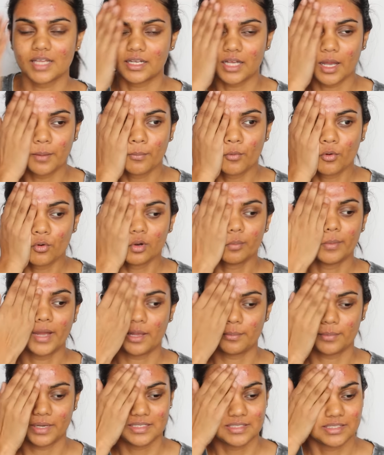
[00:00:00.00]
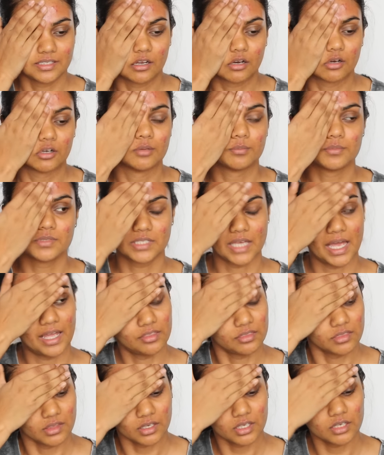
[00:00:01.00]
Like, I'm more about my serums.
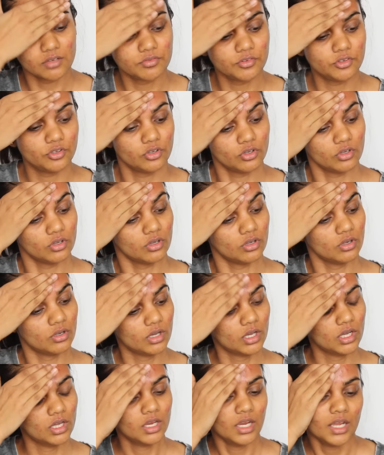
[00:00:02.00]
I think if you